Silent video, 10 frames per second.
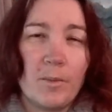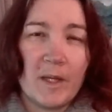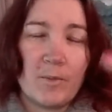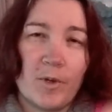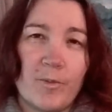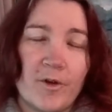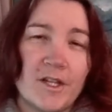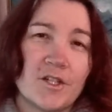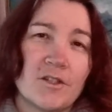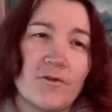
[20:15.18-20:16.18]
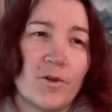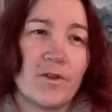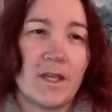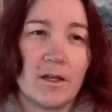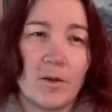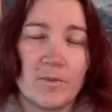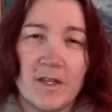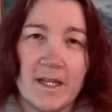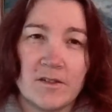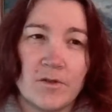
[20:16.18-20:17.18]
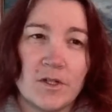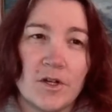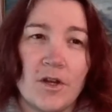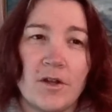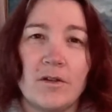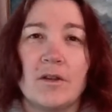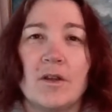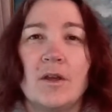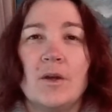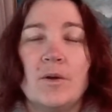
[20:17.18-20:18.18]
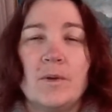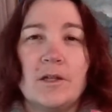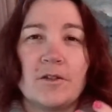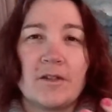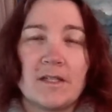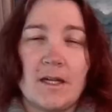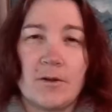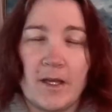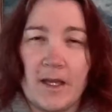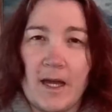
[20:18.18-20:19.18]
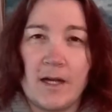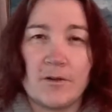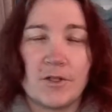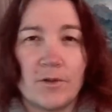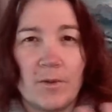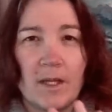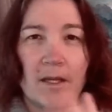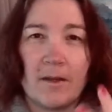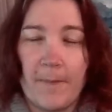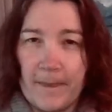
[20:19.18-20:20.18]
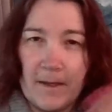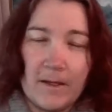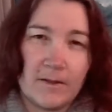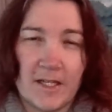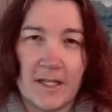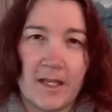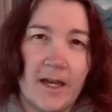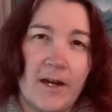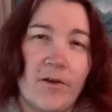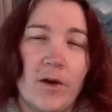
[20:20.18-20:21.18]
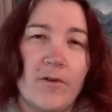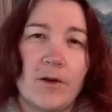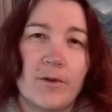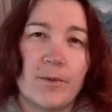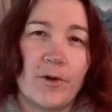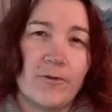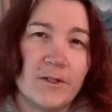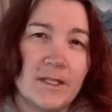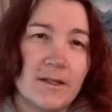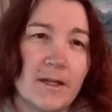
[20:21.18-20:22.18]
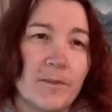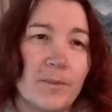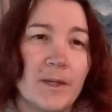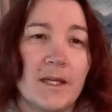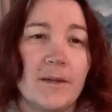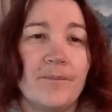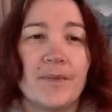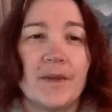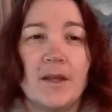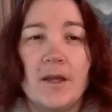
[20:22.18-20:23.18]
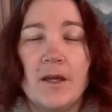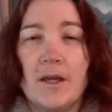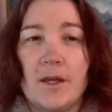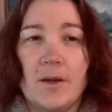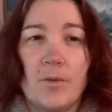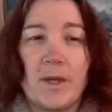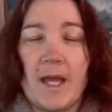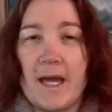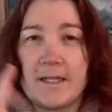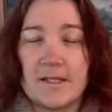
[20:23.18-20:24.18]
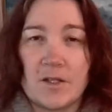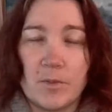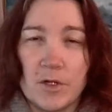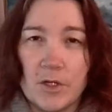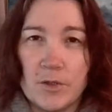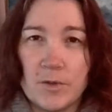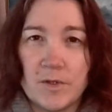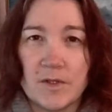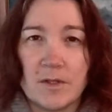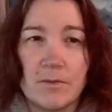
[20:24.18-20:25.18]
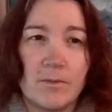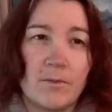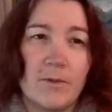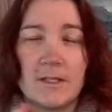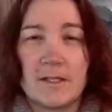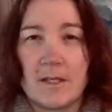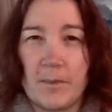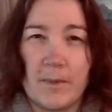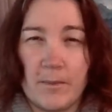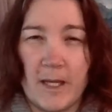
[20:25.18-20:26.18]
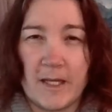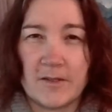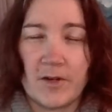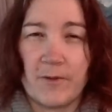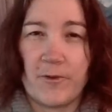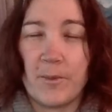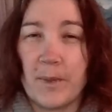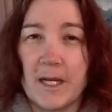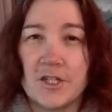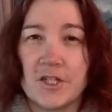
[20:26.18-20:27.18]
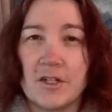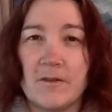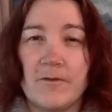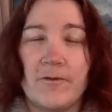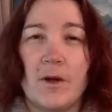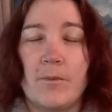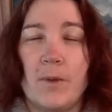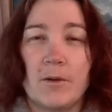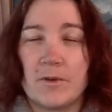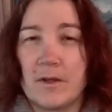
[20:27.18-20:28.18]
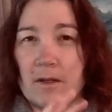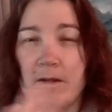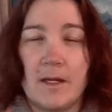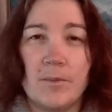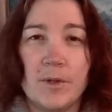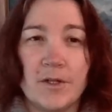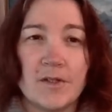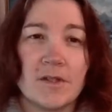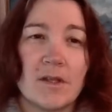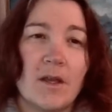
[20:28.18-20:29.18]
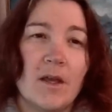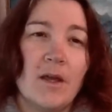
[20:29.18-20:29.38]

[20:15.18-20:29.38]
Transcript: We made preparations for the income tax return. We looked at, okay, how should we take care of our profit in the company? We added some notes with some extra information about the numbers.